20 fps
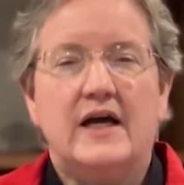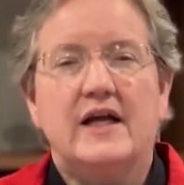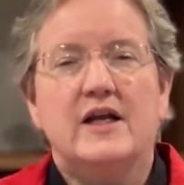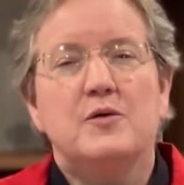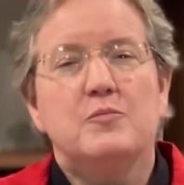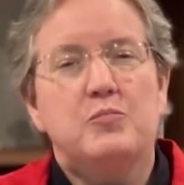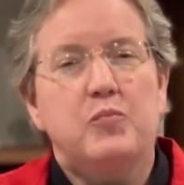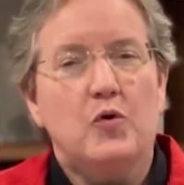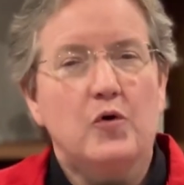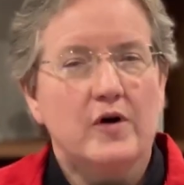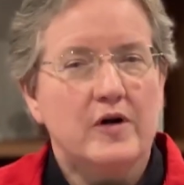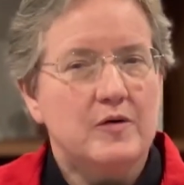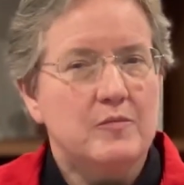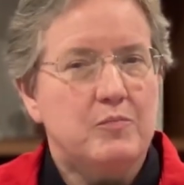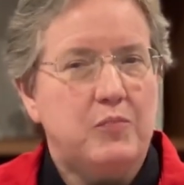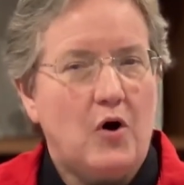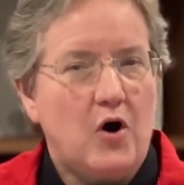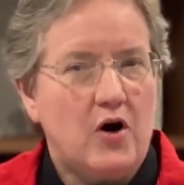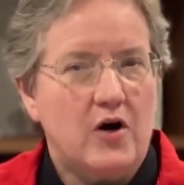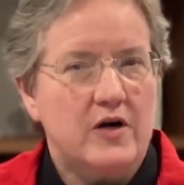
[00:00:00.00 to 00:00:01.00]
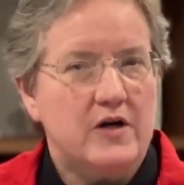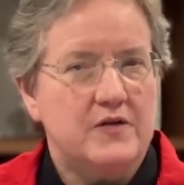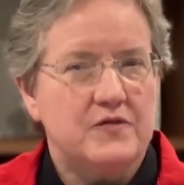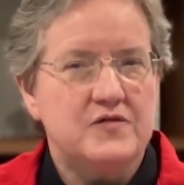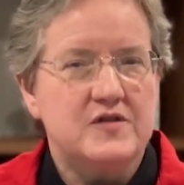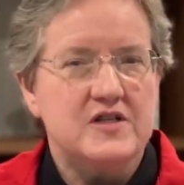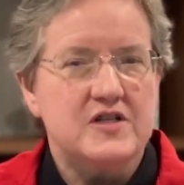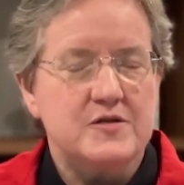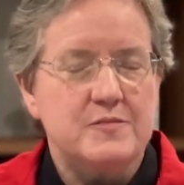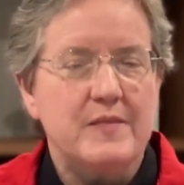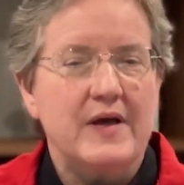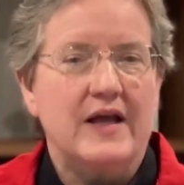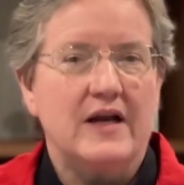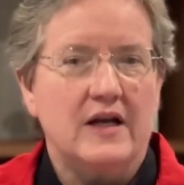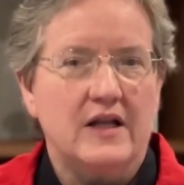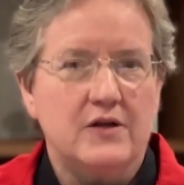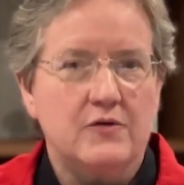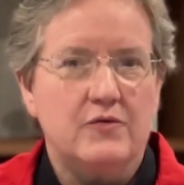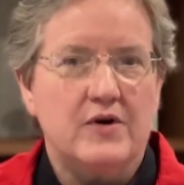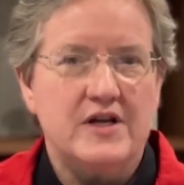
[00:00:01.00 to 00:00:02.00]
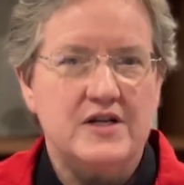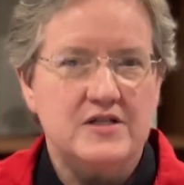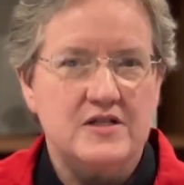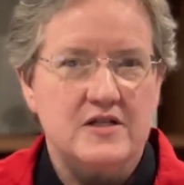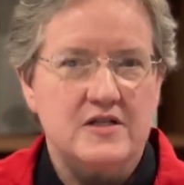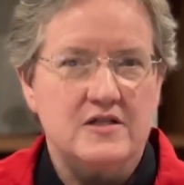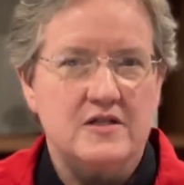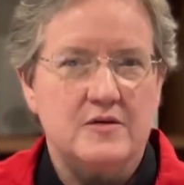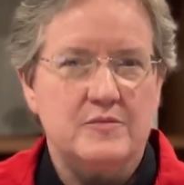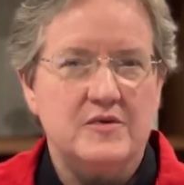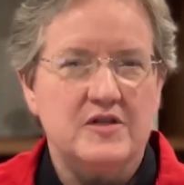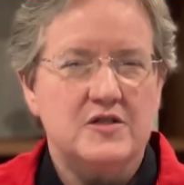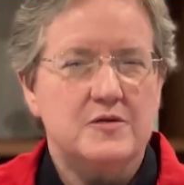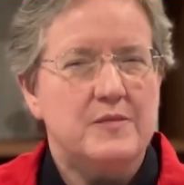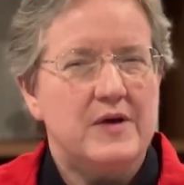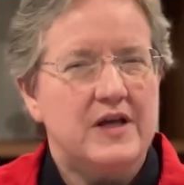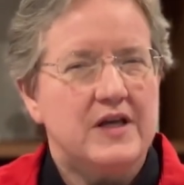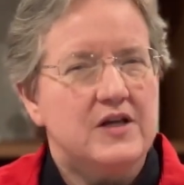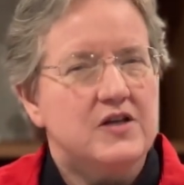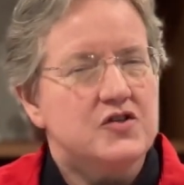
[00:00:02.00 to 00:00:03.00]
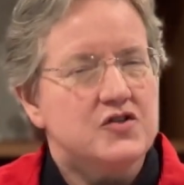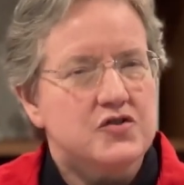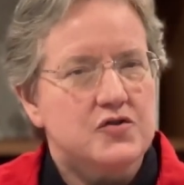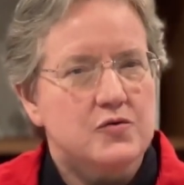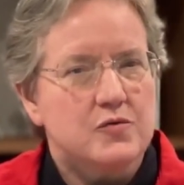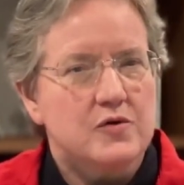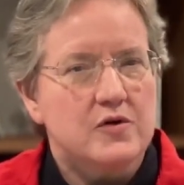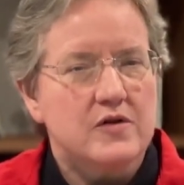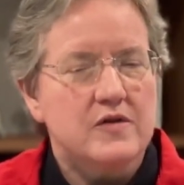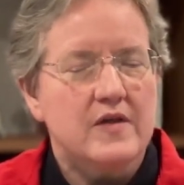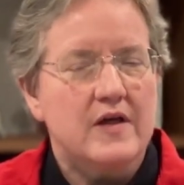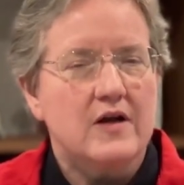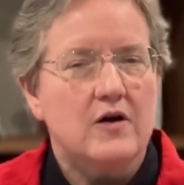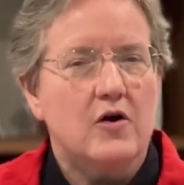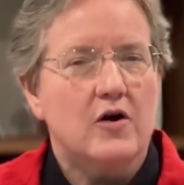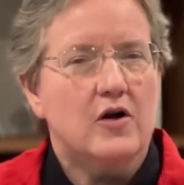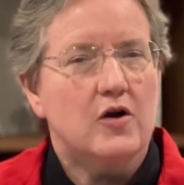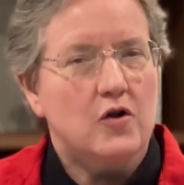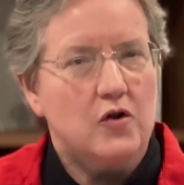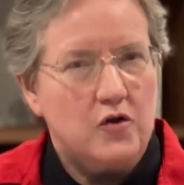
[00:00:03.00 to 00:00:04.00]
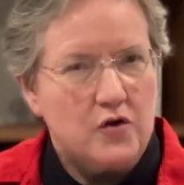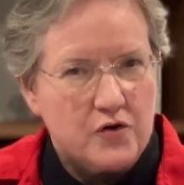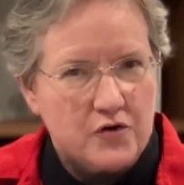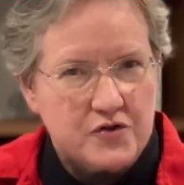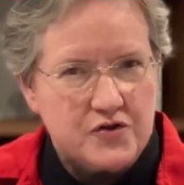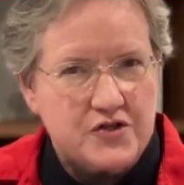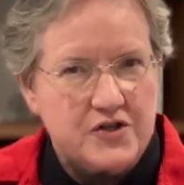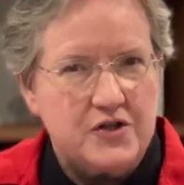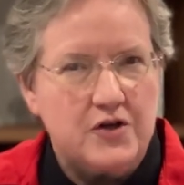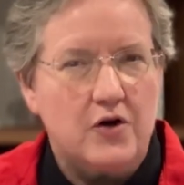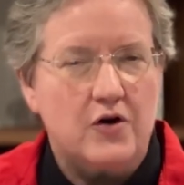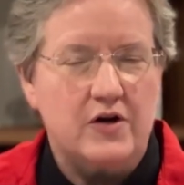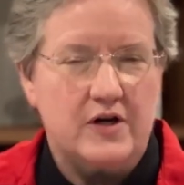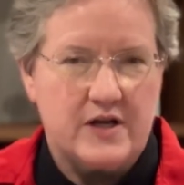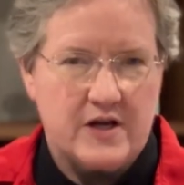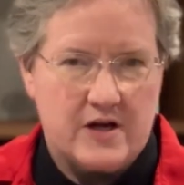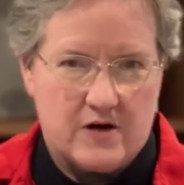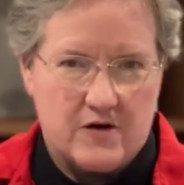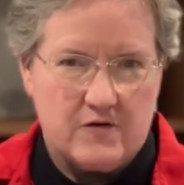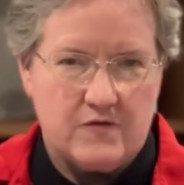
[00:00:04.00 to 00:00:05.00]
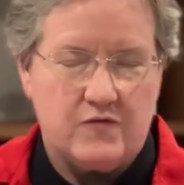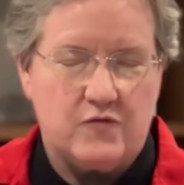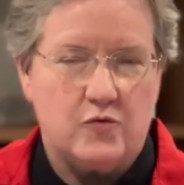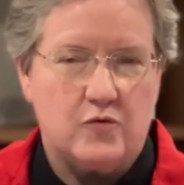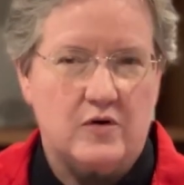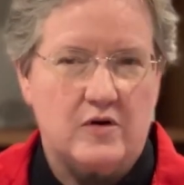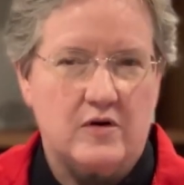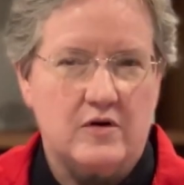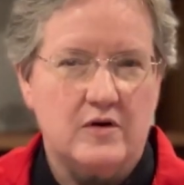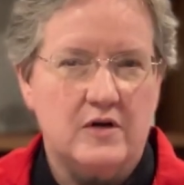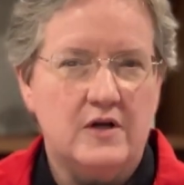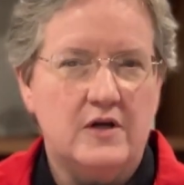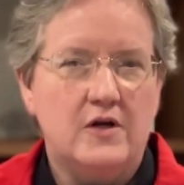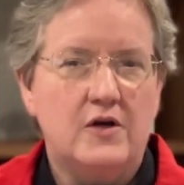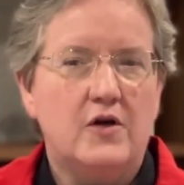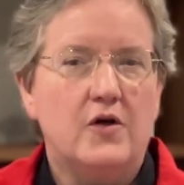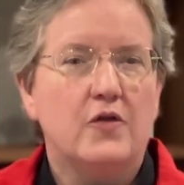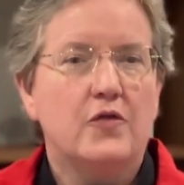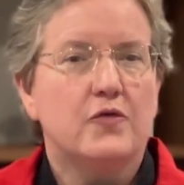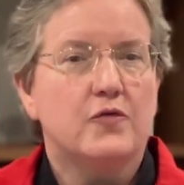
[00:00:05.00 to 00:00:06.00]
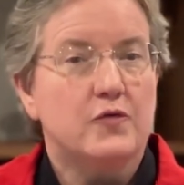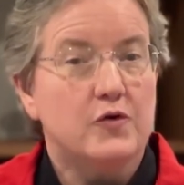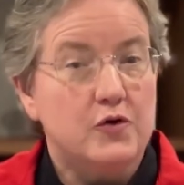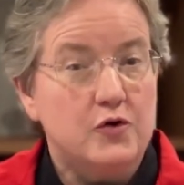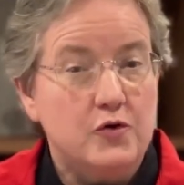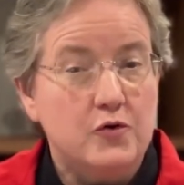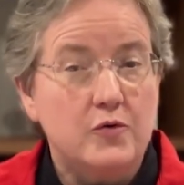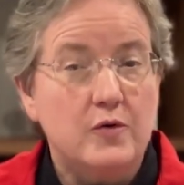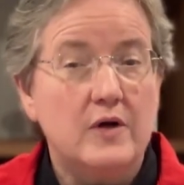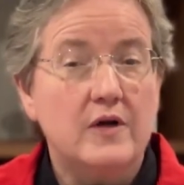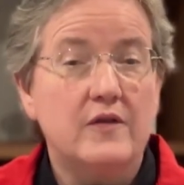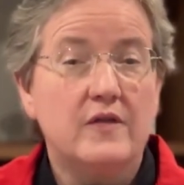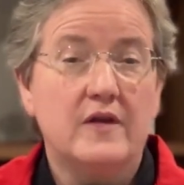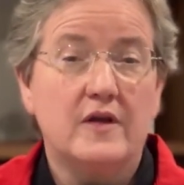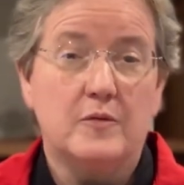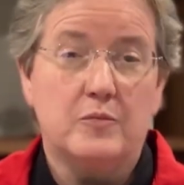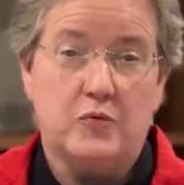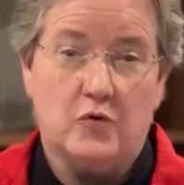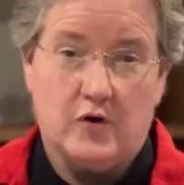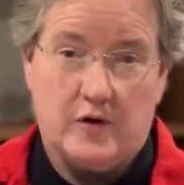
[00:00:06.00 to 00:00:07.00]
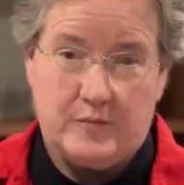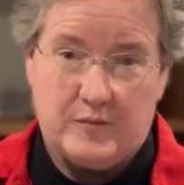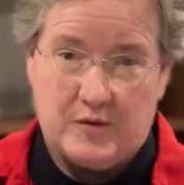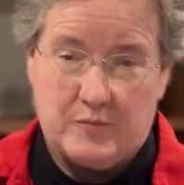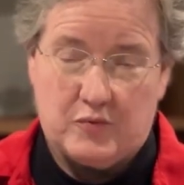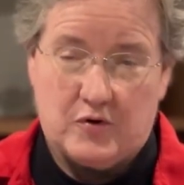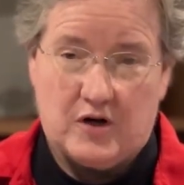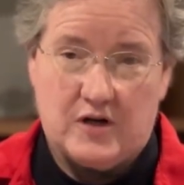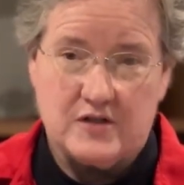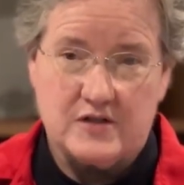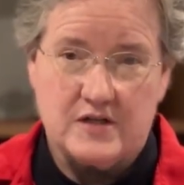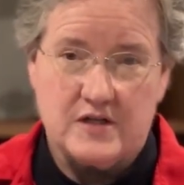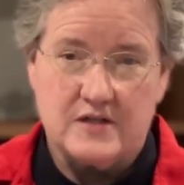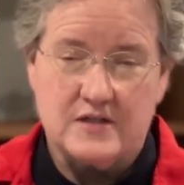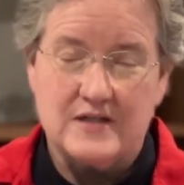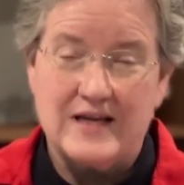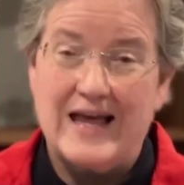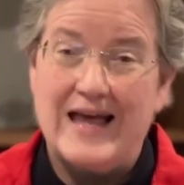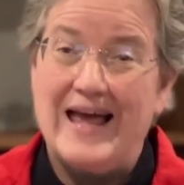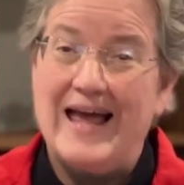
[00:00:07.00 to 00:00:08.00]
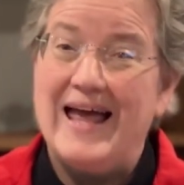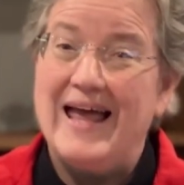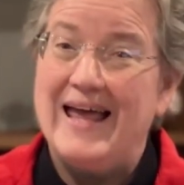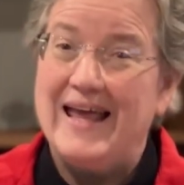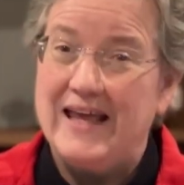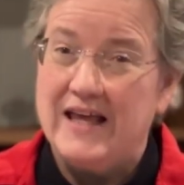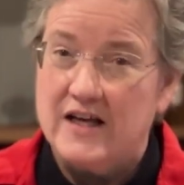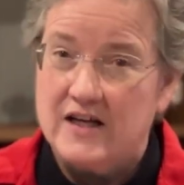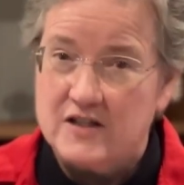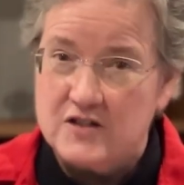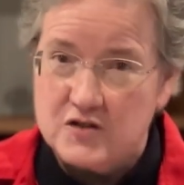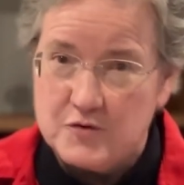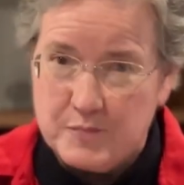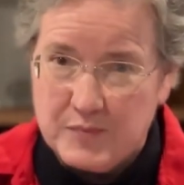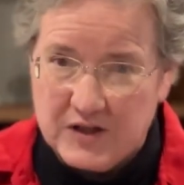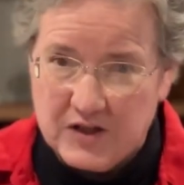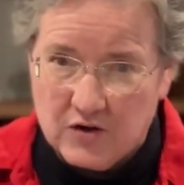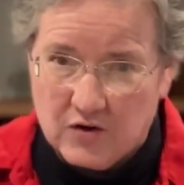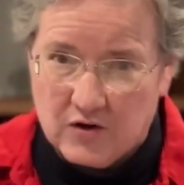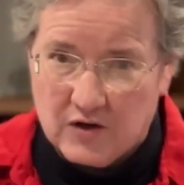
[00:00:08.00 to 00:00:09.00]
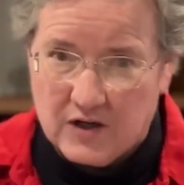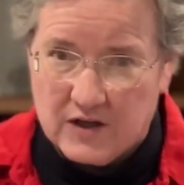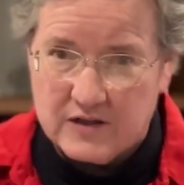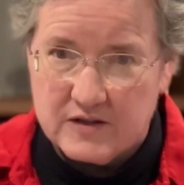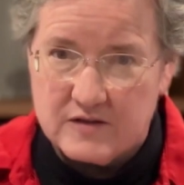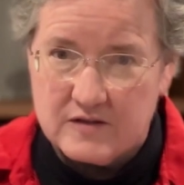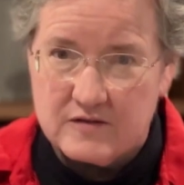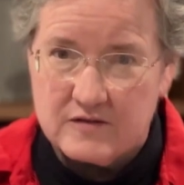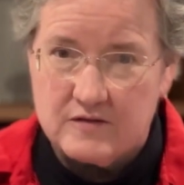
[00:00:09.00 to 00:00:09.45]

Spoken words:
An important part of dismantling racism is making sure that our clergy are cared for through the appointment process and beyond.